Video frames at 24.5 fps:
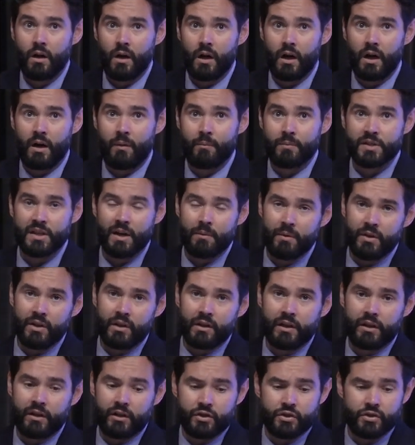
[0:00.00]
Um, some of the
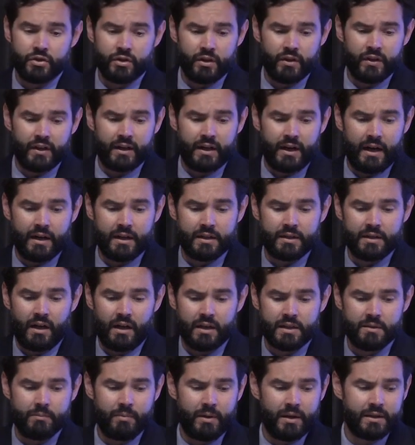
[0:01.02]
literature that kind of
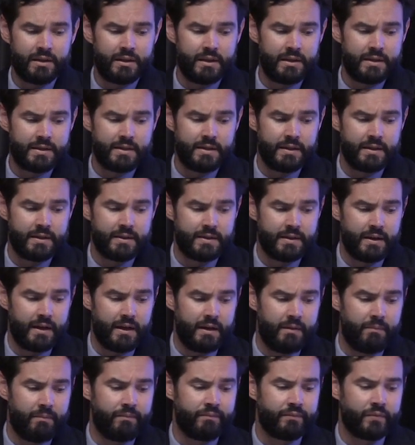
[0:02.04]
talks about this is
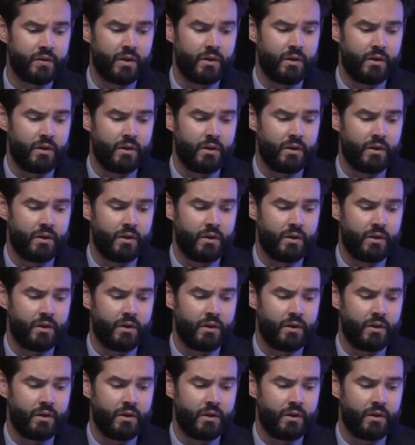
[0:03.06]
um,